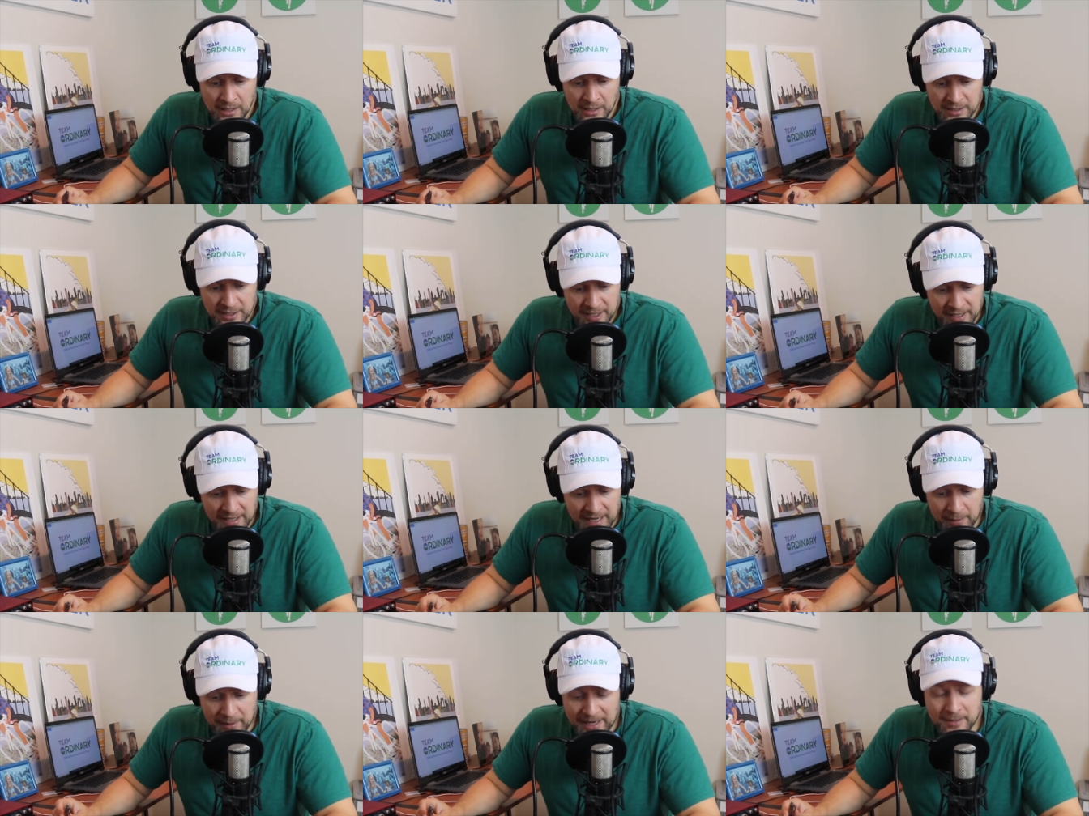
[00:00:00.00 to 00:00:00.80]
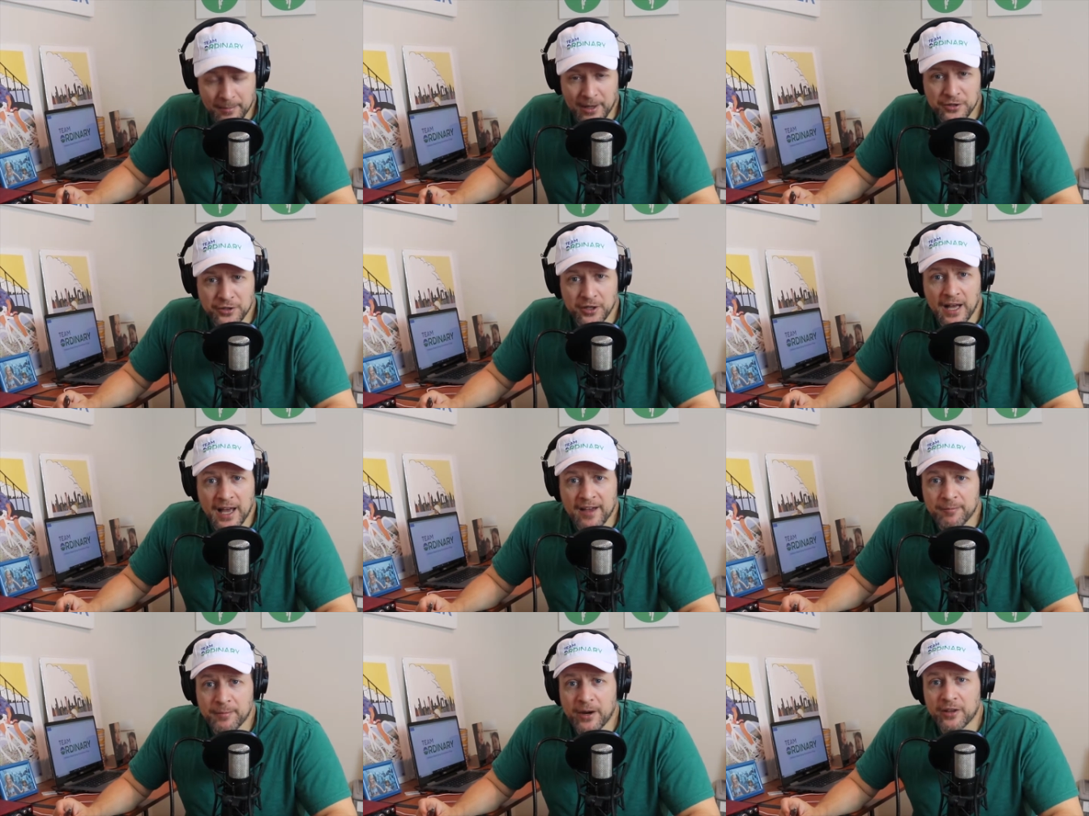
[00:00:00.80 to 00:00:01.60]
Sunday, we had the Montreal
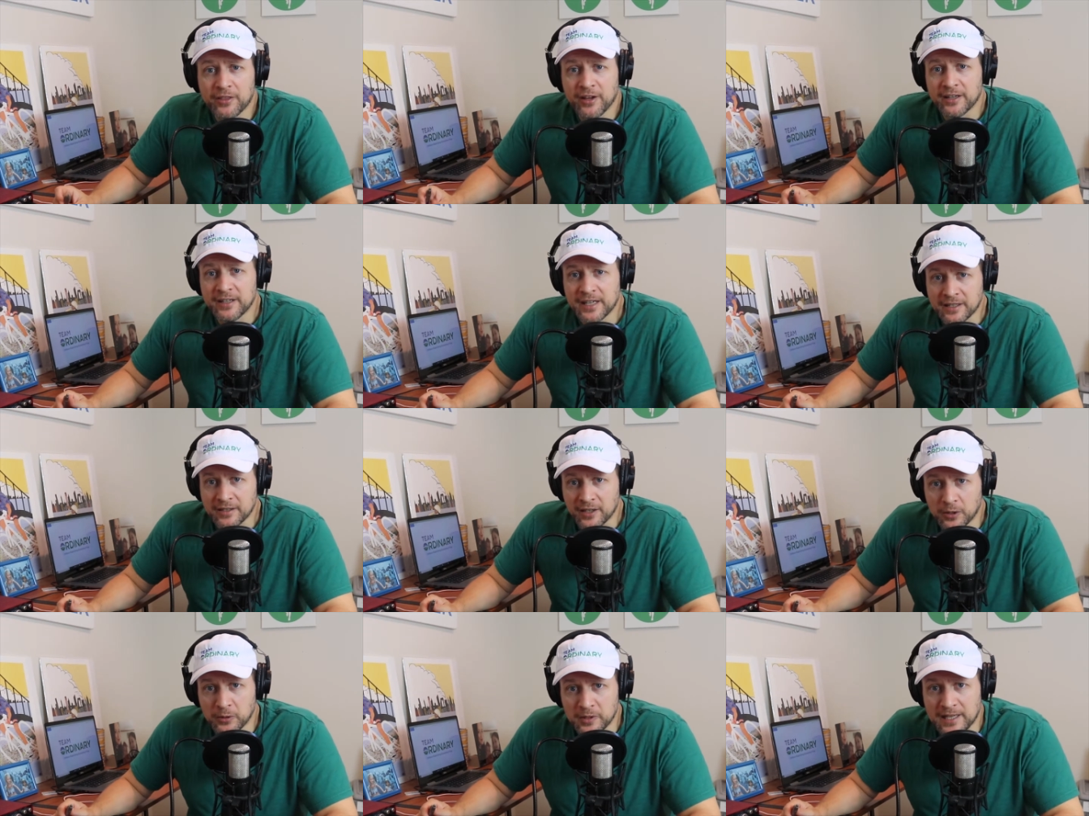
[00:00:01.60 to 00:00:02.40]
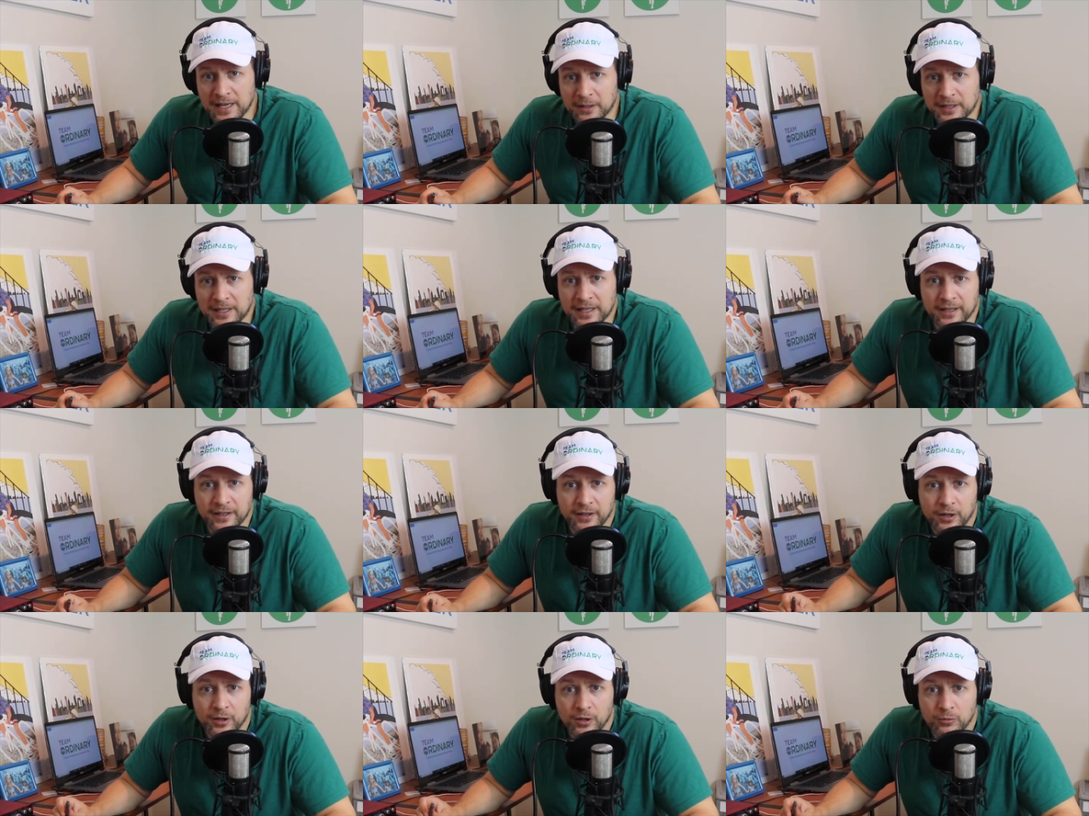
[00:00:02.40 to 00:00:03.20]
Half Marathon. Nick Doe was out
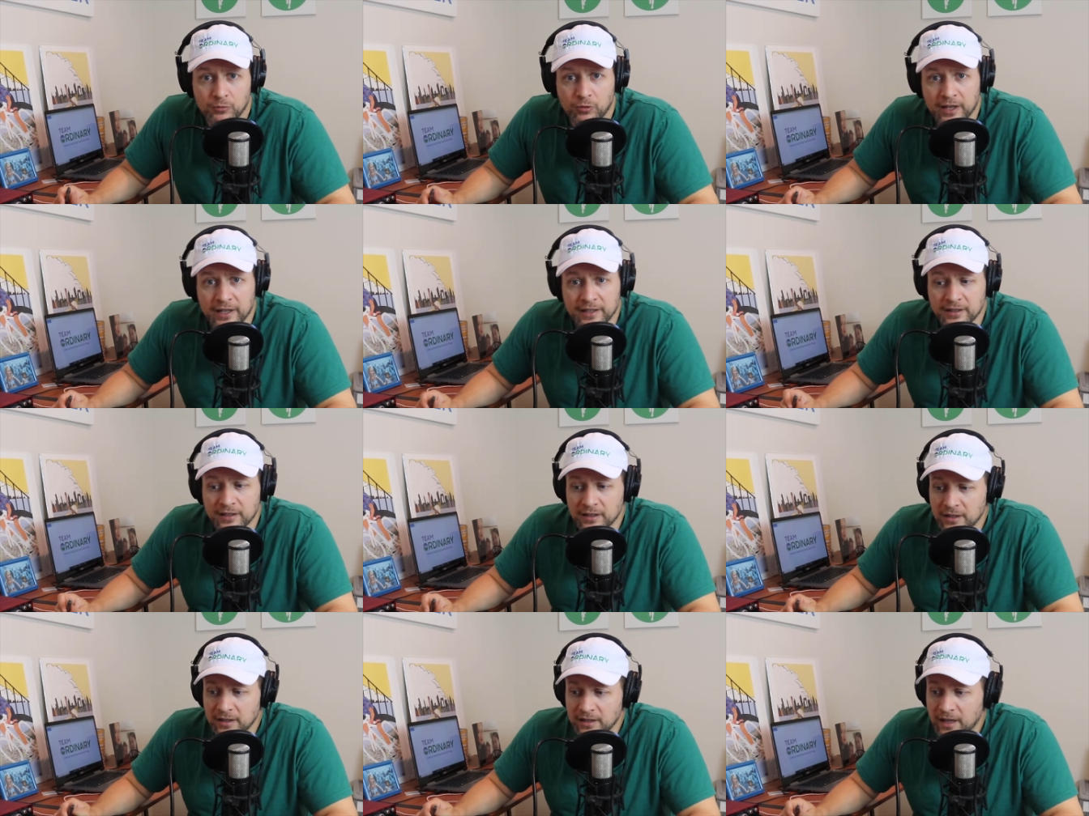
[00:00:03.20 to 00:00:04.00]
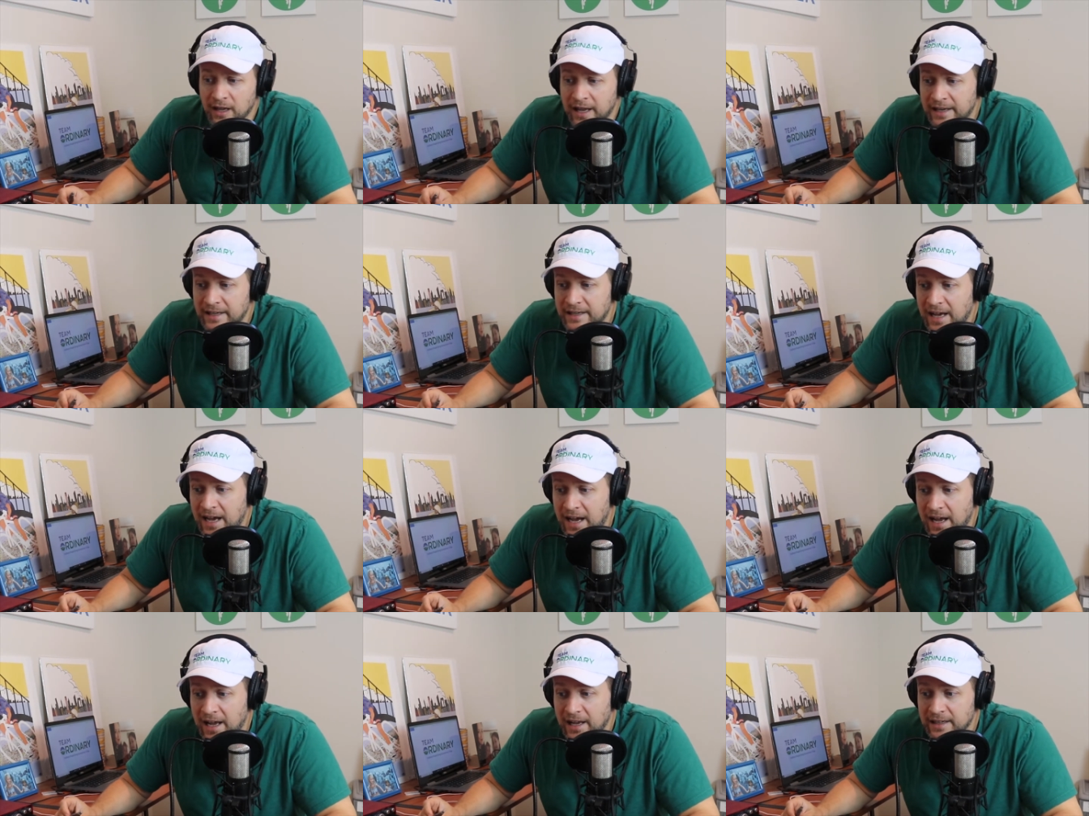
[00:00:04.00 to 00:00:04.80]
there running and
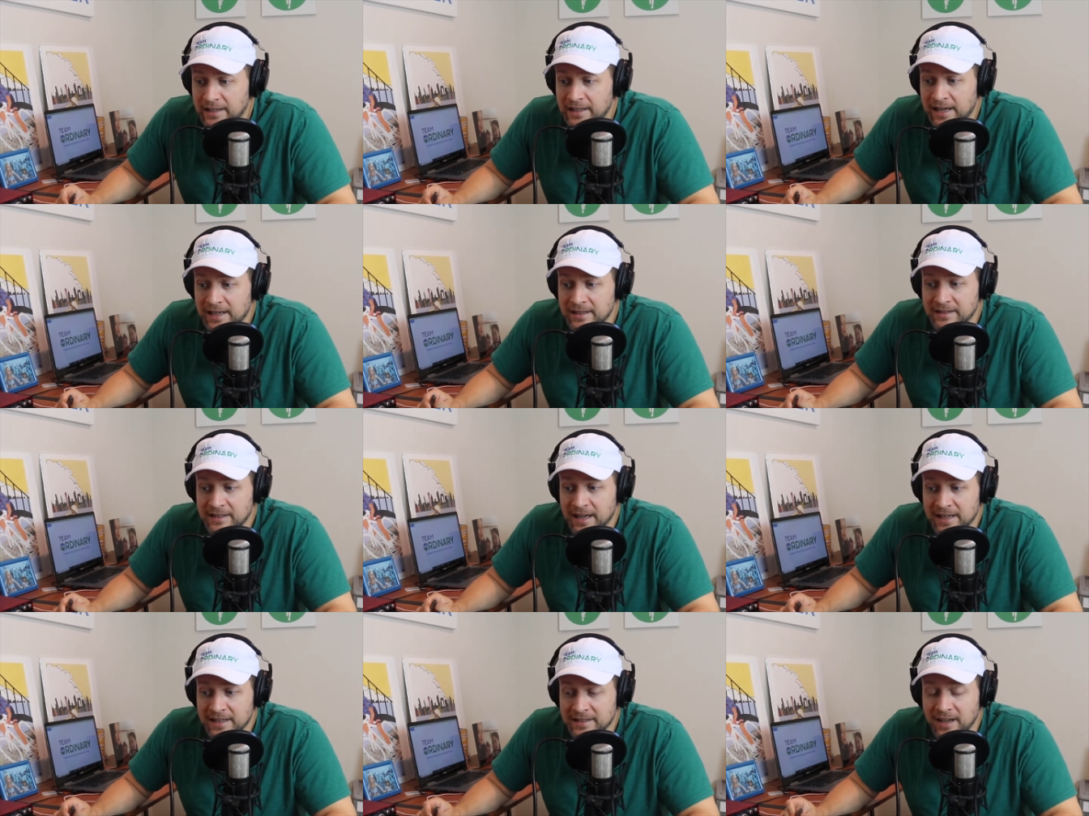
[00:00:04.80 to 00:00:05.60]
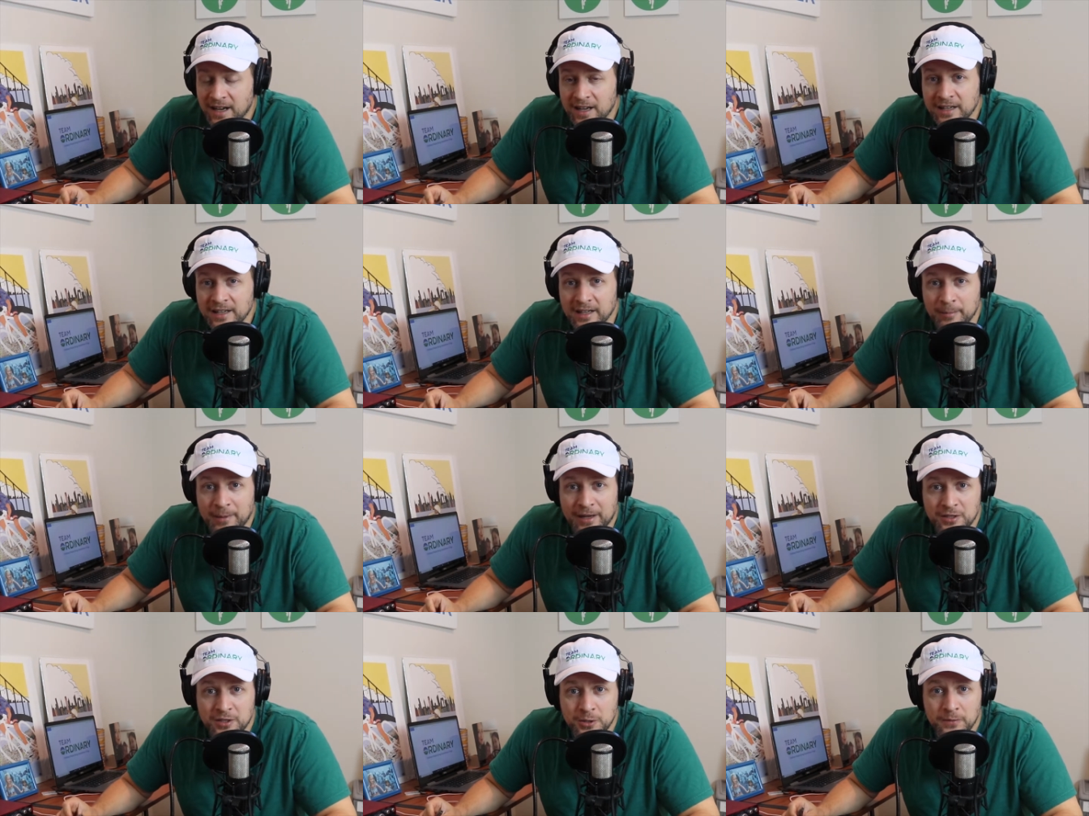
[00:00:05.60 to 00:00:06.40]
got it done in
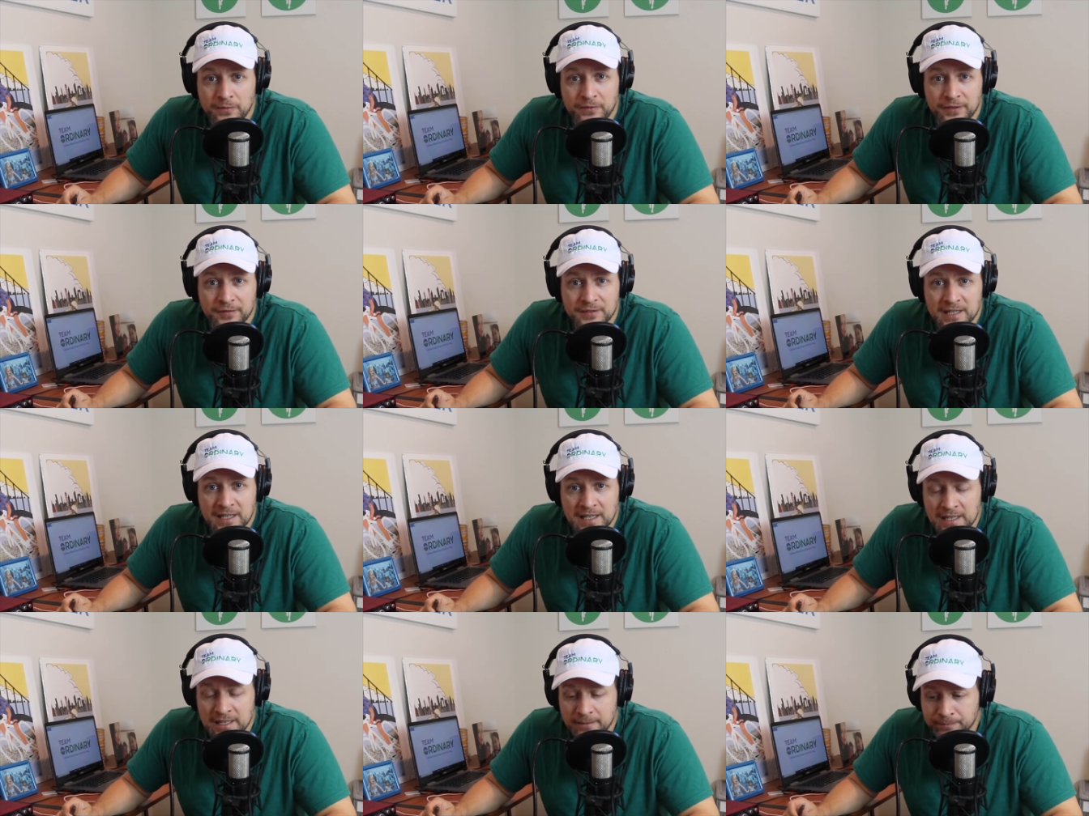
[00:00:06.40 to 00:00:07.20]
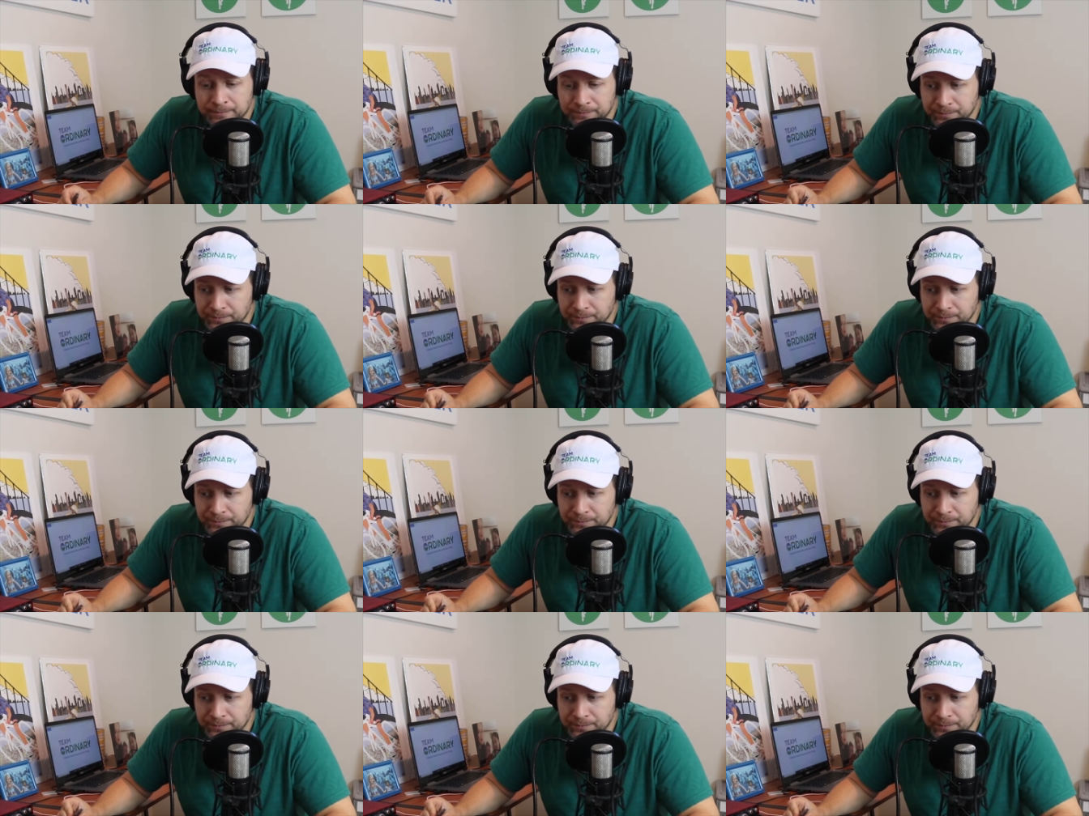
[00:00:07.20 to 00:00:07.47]
about 2:15.